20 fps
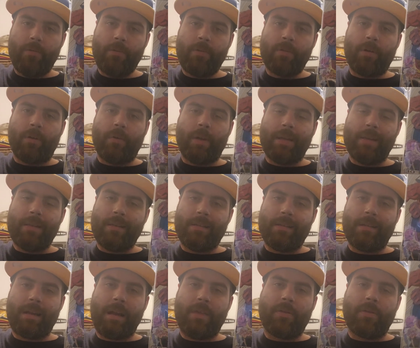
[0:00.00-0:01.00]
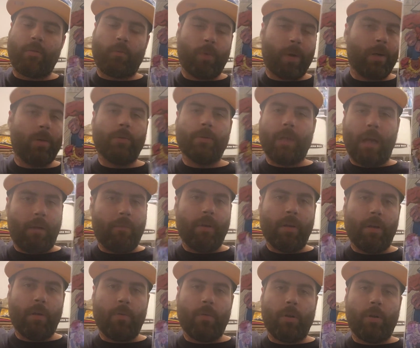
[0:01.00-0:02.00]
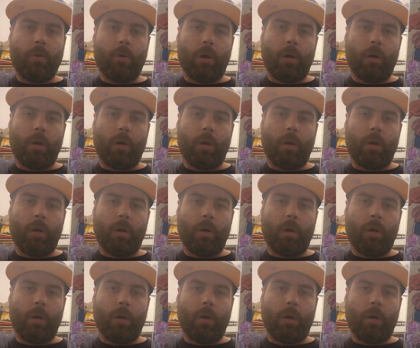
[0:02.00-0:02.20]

so it is not the real Domino you